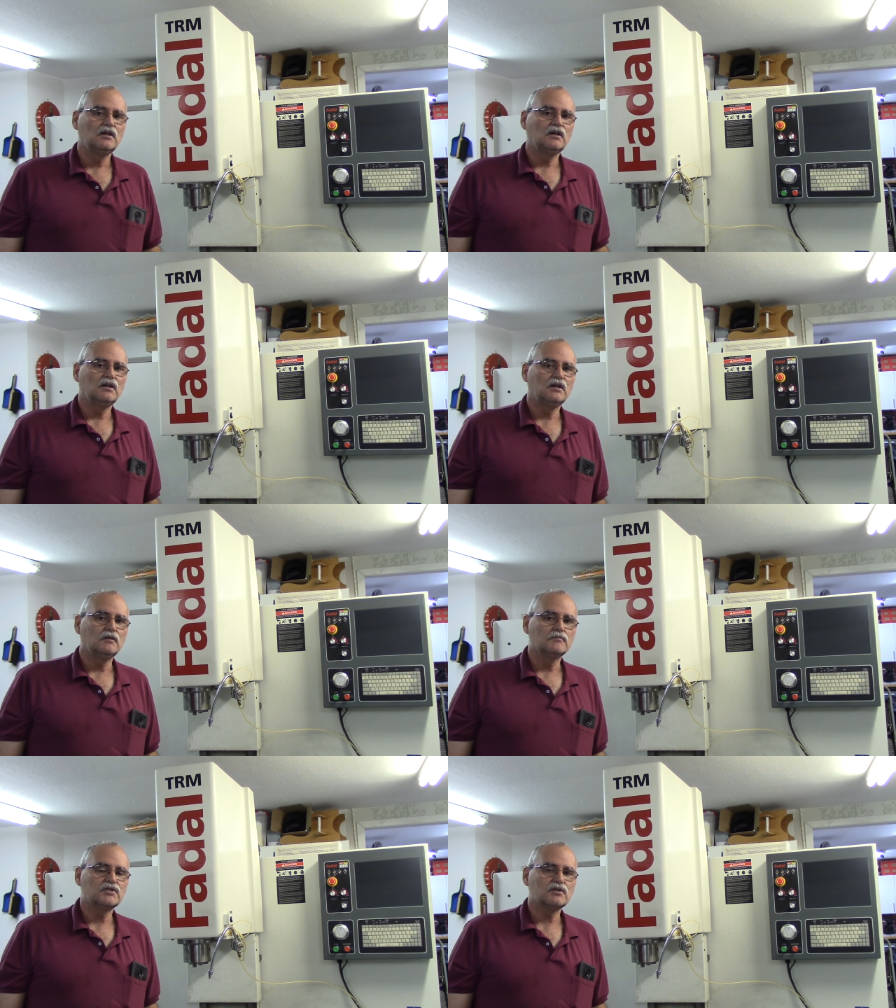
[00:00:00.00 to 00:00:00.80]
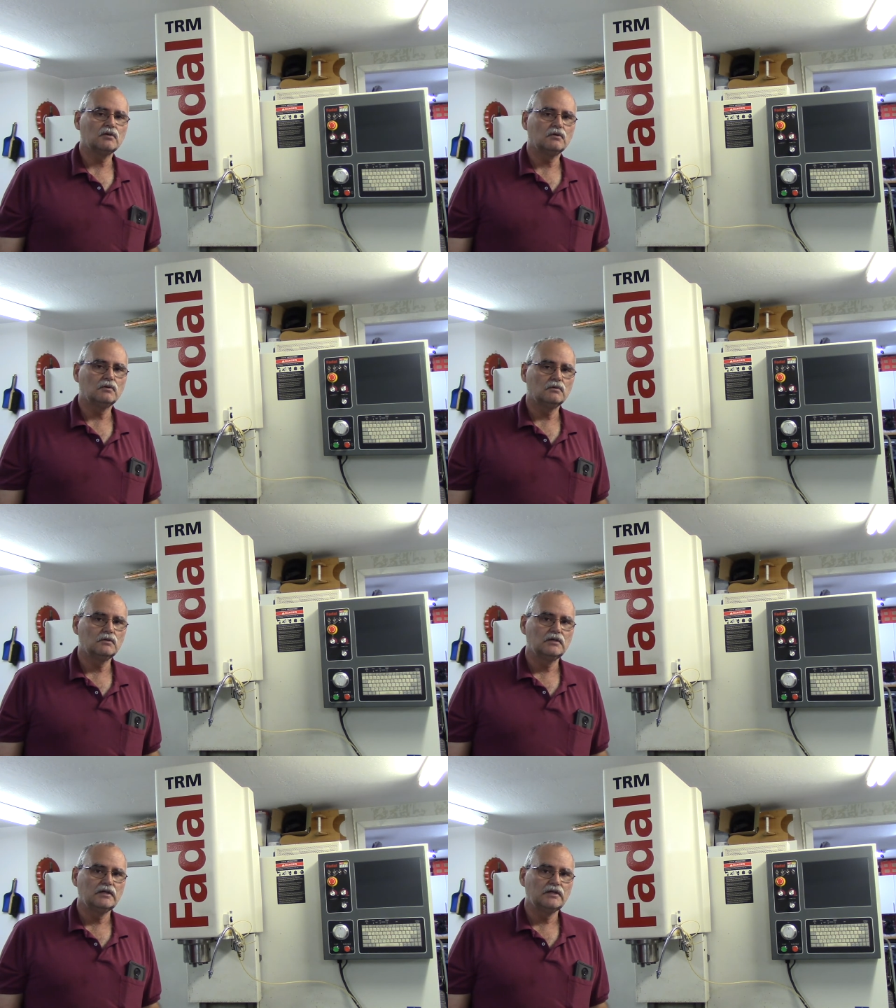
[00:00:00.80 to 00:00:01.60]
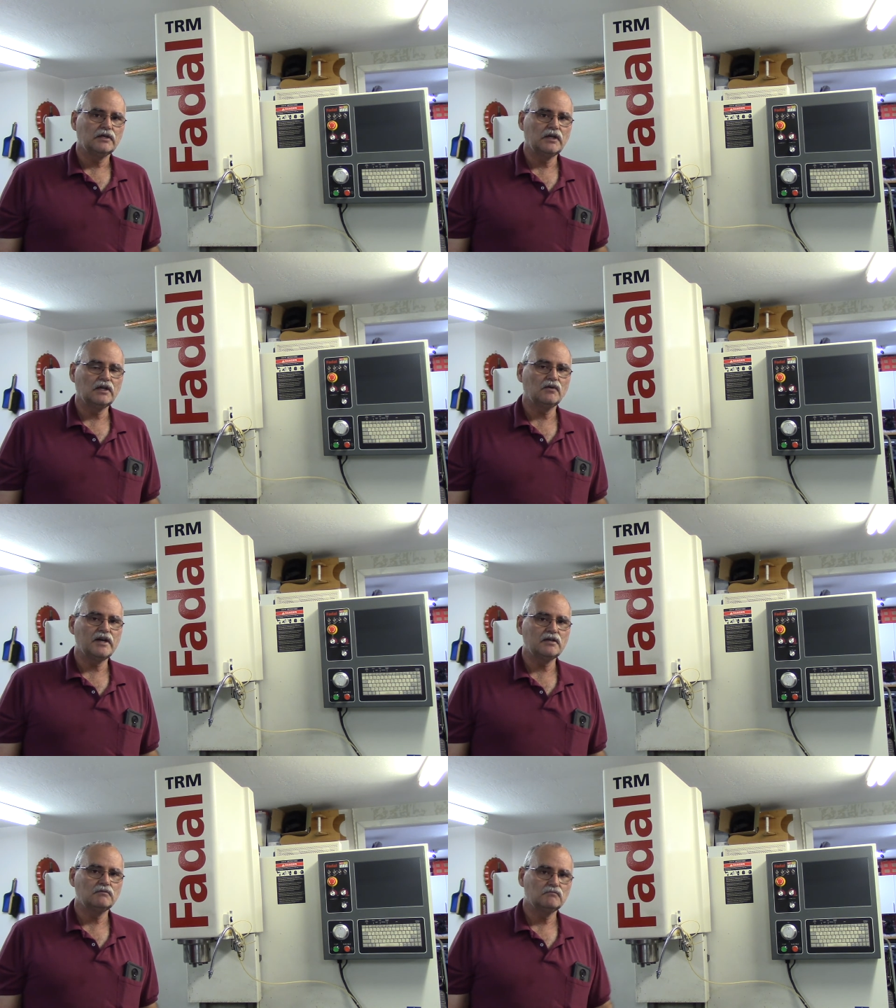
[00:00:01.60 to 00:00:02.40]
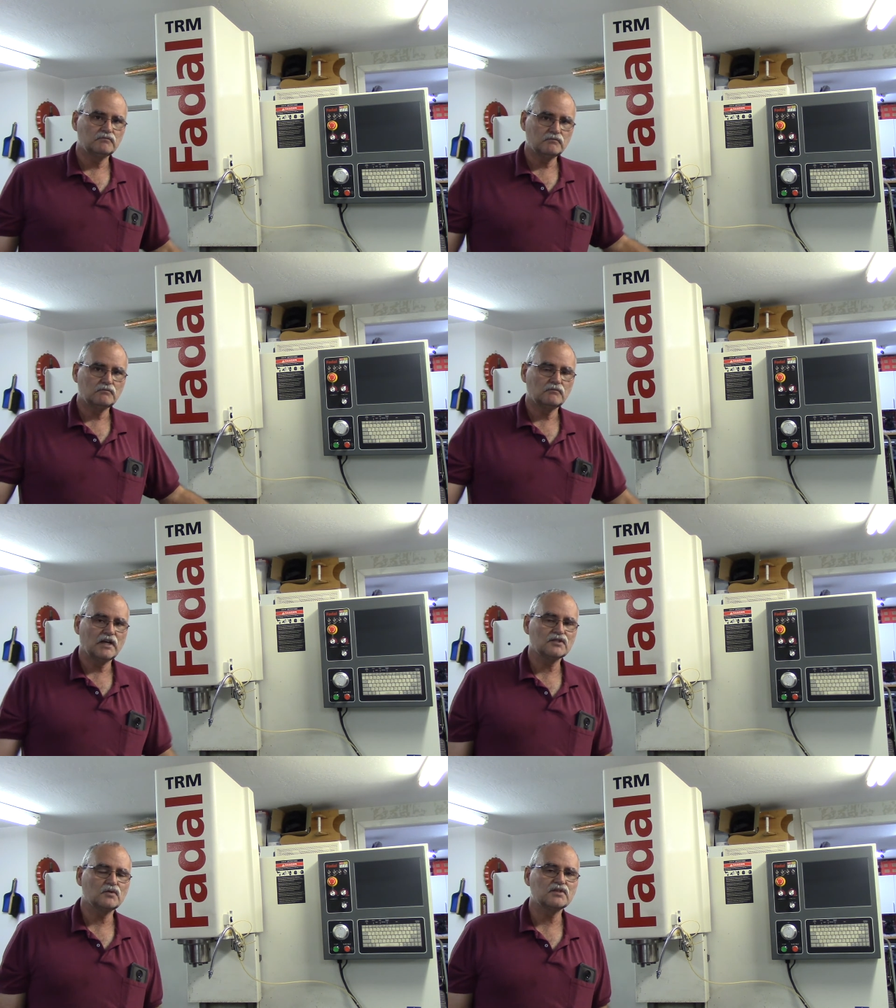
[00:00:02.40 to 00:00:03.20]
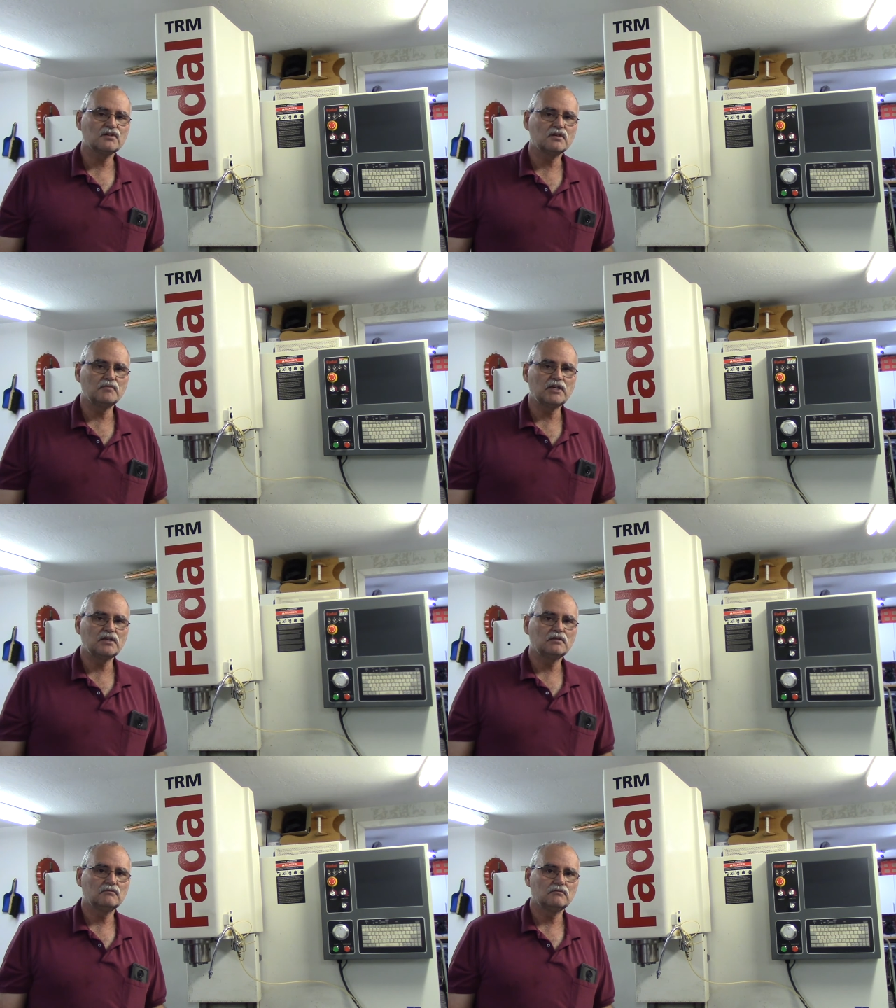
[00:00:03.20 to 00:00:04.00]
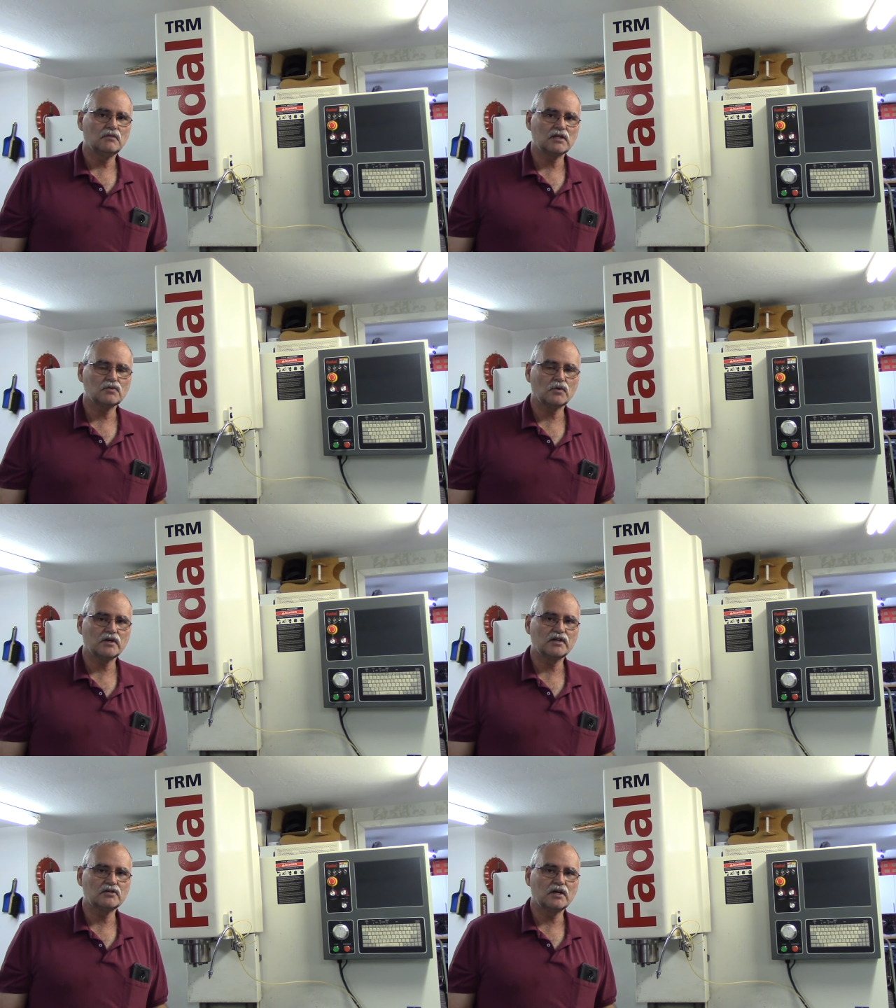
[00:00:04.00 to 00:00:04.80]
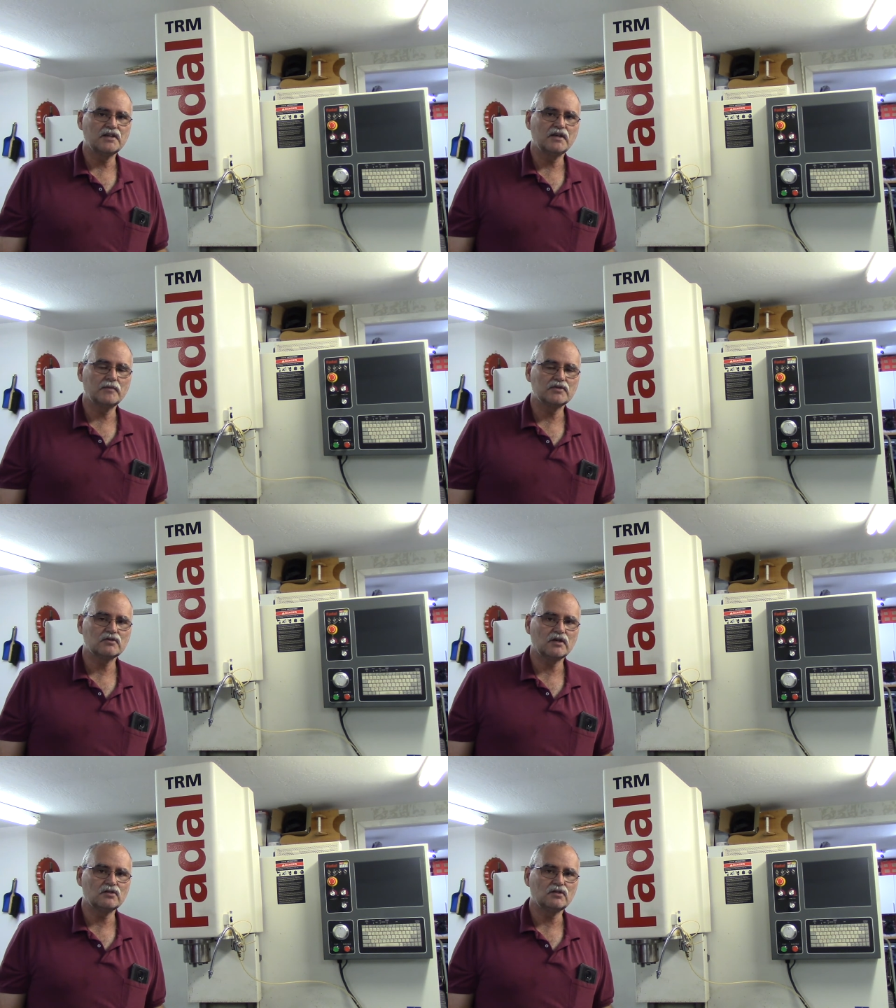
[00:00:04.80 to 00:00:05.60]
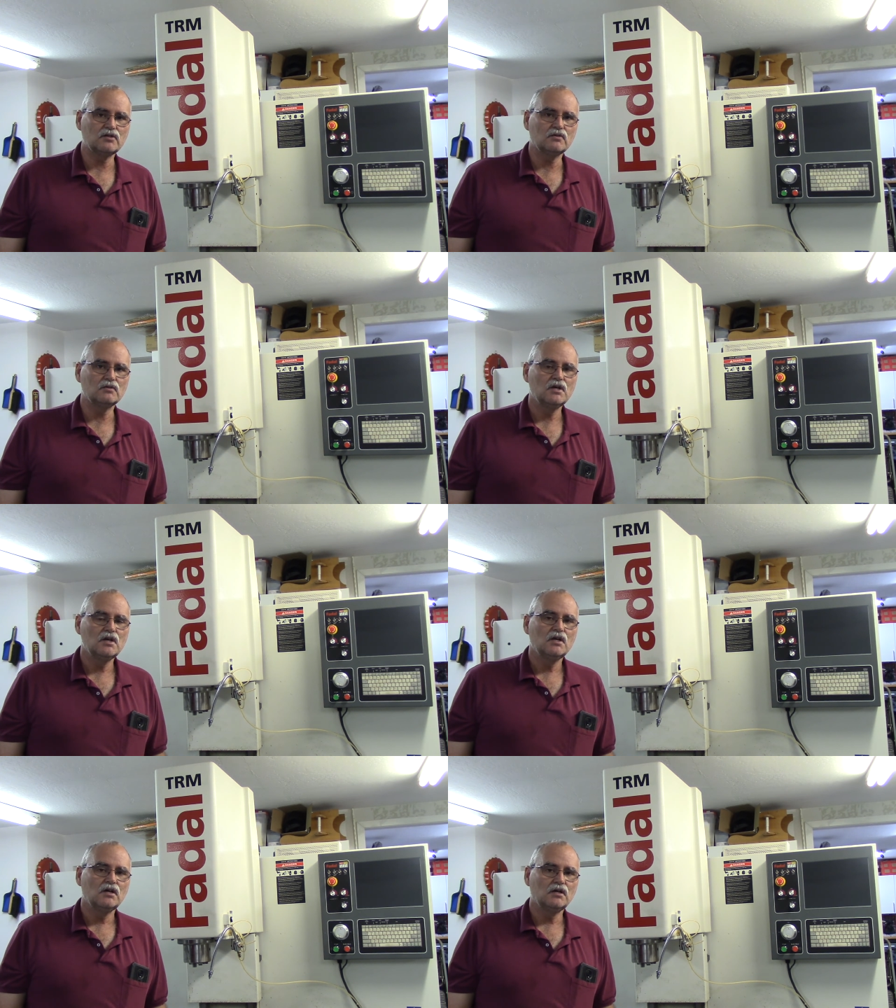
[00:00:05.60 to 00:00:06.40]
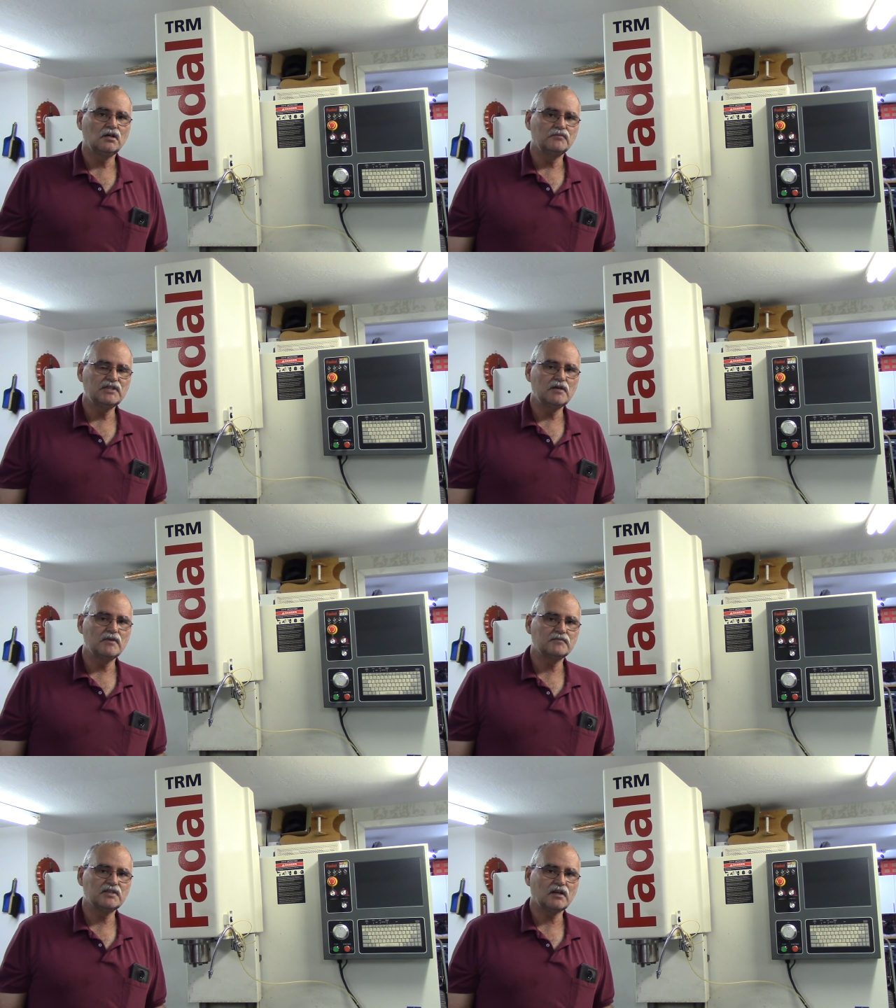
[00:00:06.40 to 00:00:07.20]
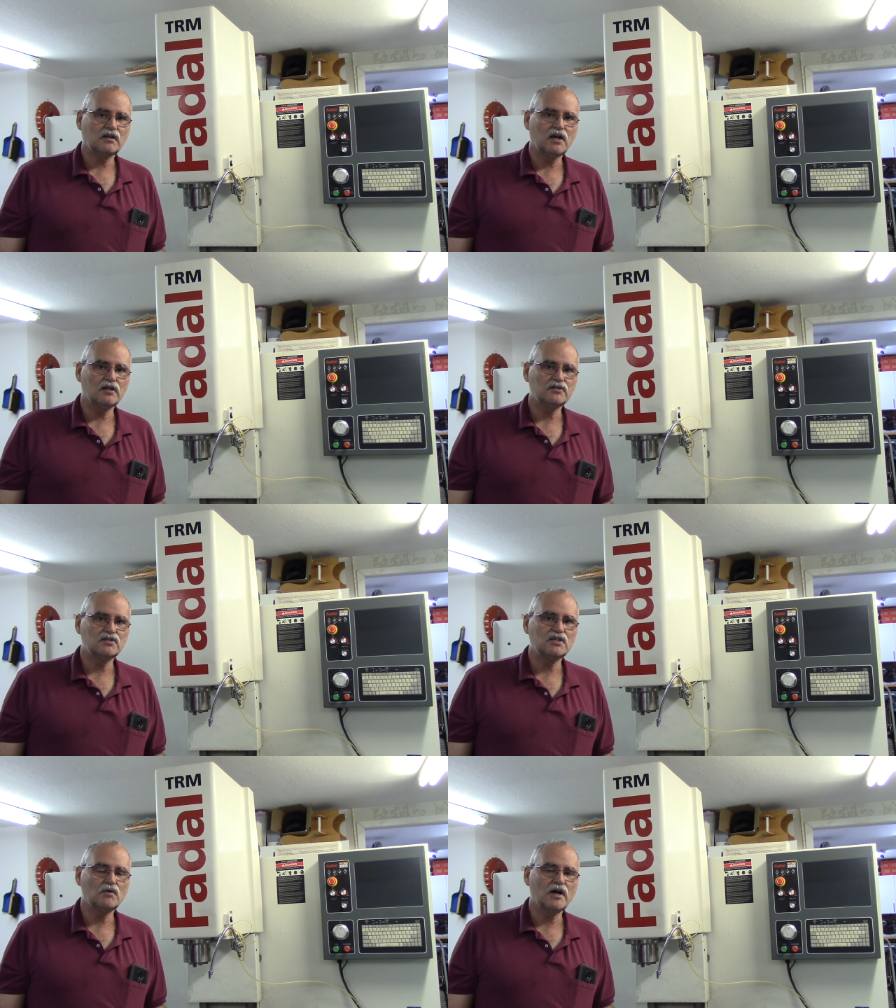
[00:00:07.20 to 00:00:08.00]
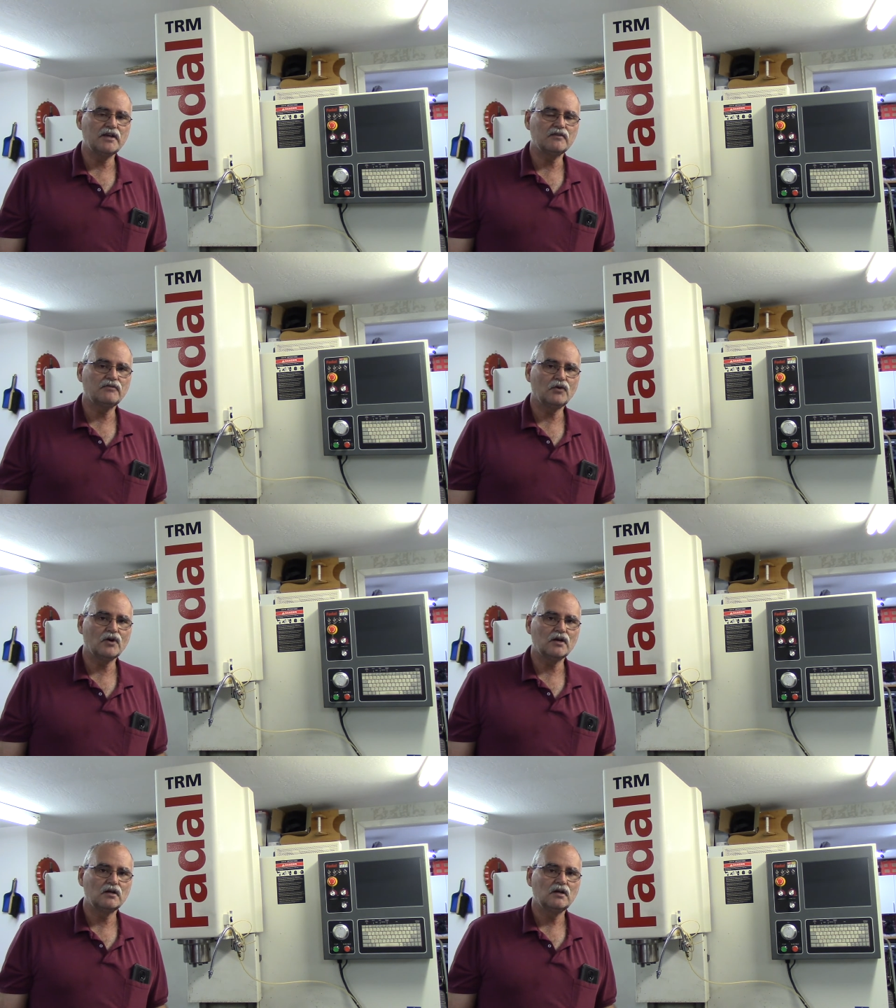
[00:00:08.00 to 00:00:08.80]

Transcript: Um, so anyway, that's what it's going to be. That's what we're going to try and demonstrate to you. Uh, DMM Technologies DYN4